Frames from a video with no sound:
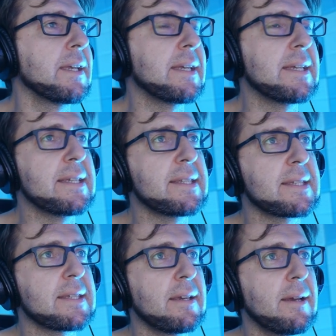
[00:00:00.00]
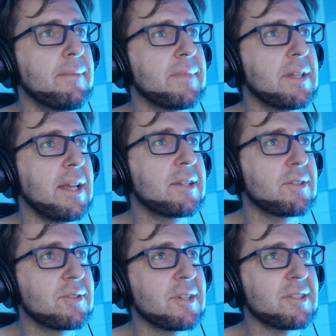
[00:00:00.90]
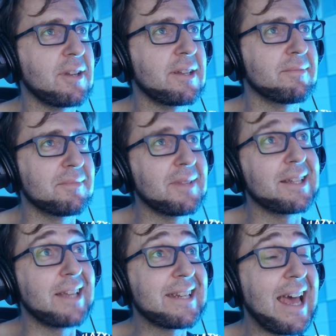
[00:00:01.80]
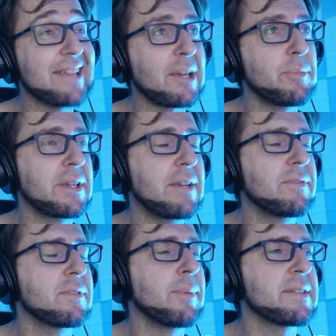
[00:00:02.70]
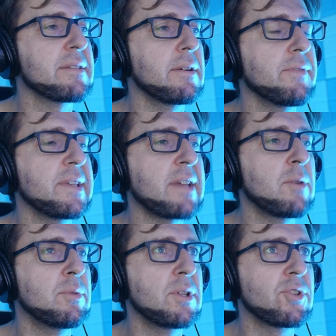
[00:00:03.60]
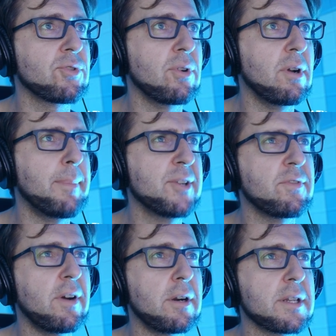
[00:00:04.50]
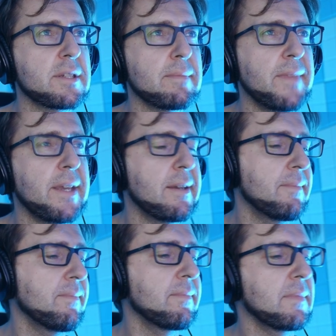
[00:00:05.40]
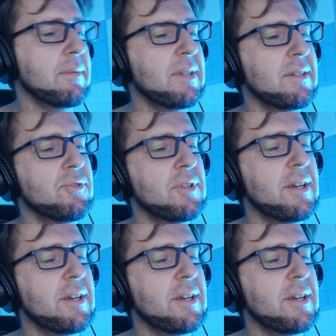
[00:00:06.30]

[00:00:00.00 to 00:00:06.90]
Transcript: is um, like just a, um, a, task I want to give to myself is I want to draw a bunch of hearts. Um, I mean, usually